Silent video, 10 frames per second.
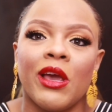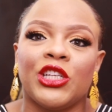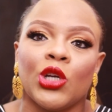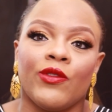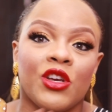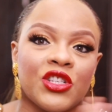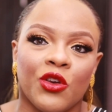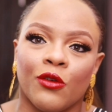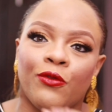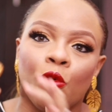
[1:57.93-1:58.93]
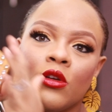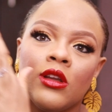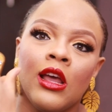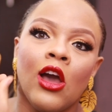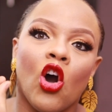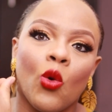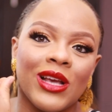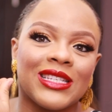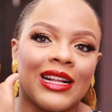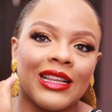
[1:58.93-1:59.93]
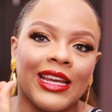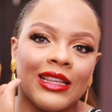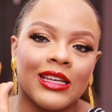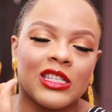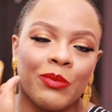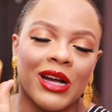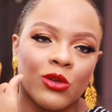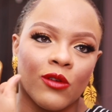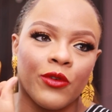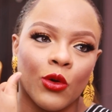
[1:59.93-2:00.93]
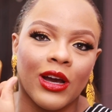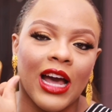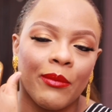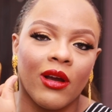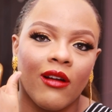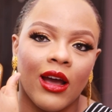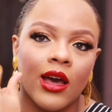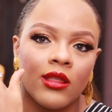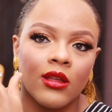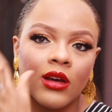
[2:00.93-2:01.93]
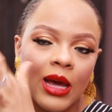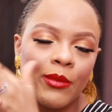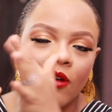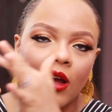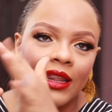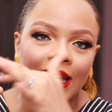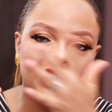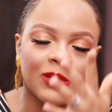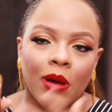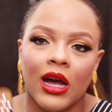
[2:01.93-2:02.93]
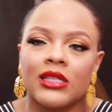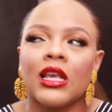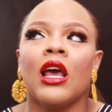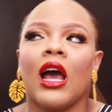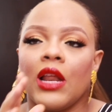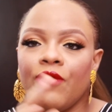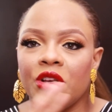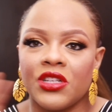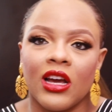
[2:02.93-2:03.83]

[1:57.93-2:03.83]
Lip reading: Make sure if you're using your phone, always clean this part of your camera, the camera lens part. And if you're using